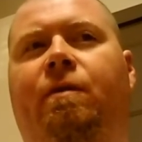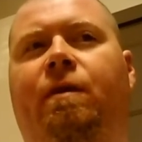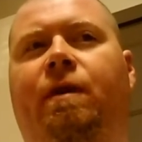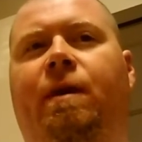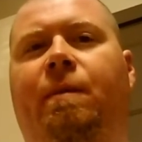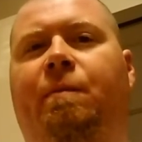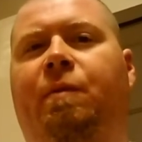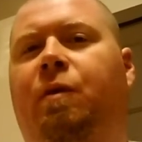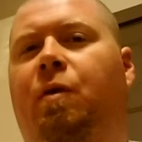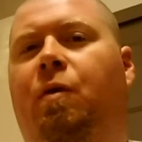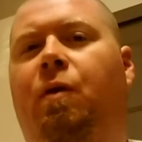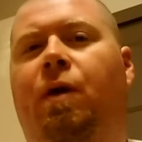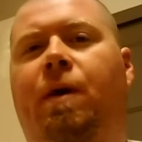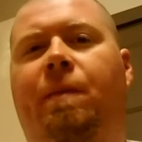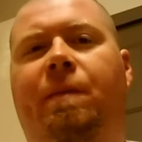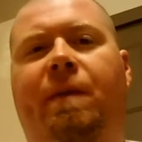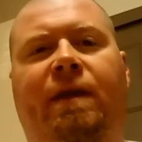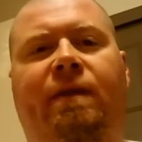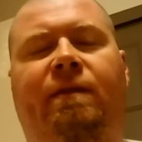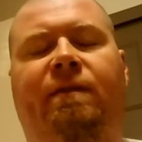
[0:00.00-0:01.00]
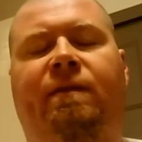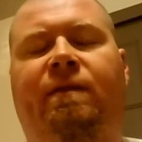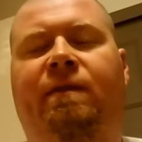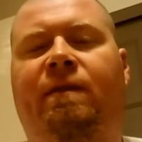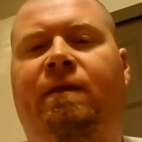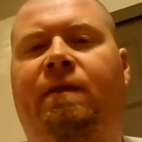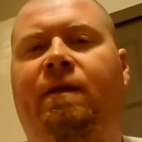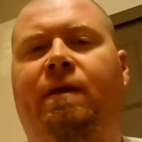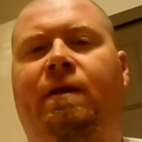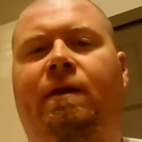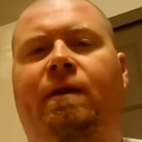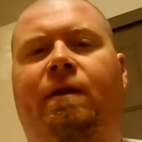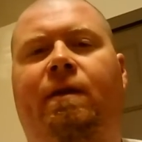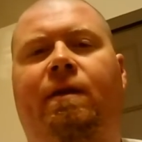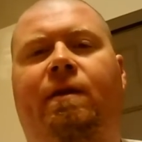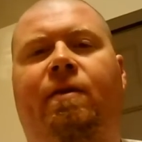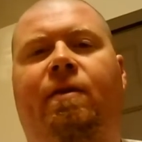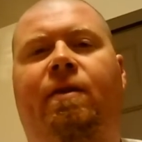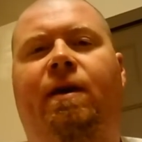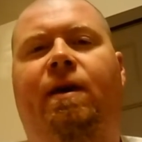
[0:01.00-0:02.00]
employment
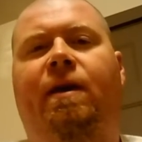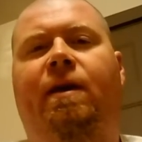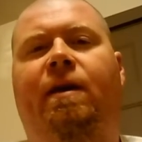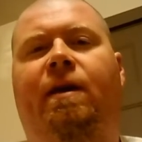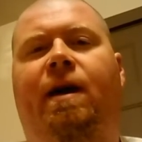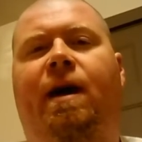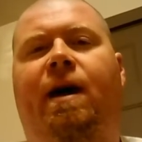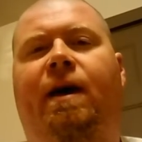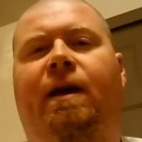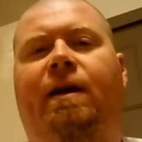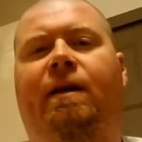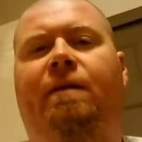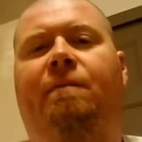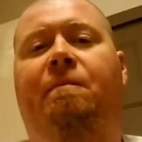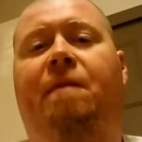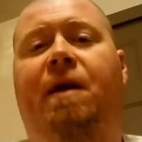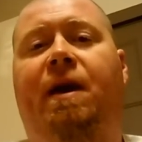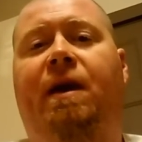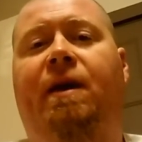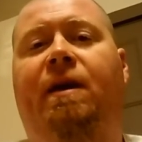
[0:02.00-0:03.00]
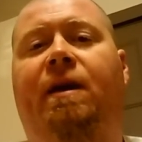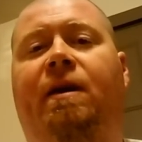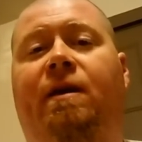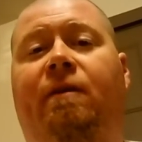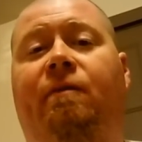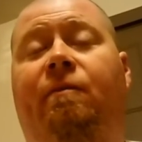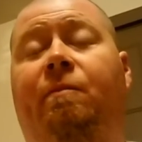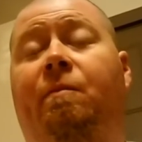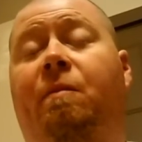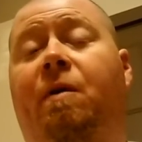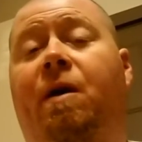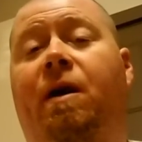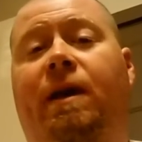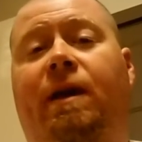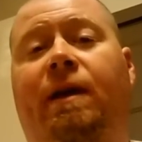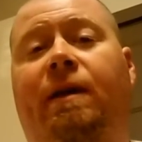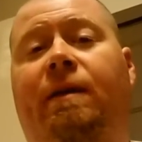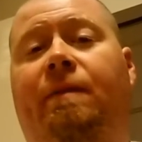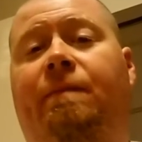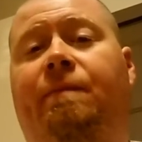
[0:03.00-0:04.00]
that I can make enough money
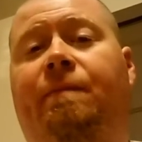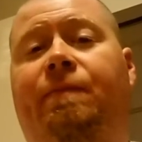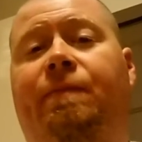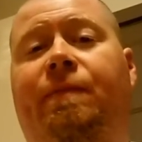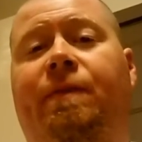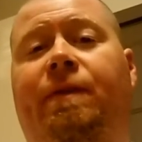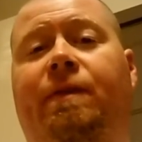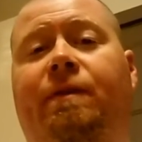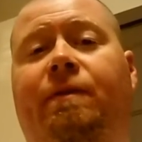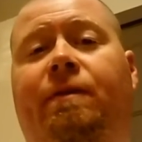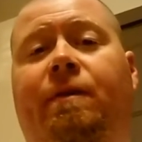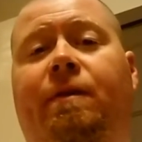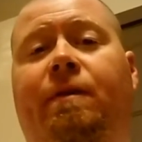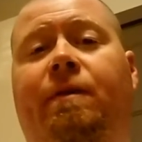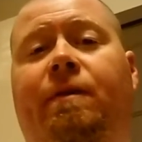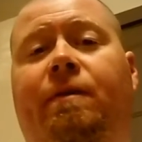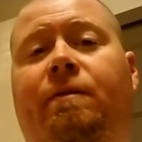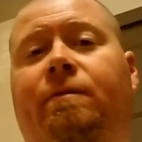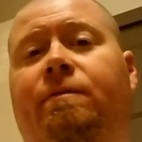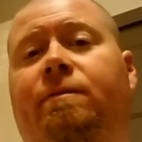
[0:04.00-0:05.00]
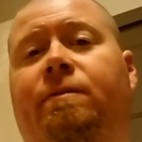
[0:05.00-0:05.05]
to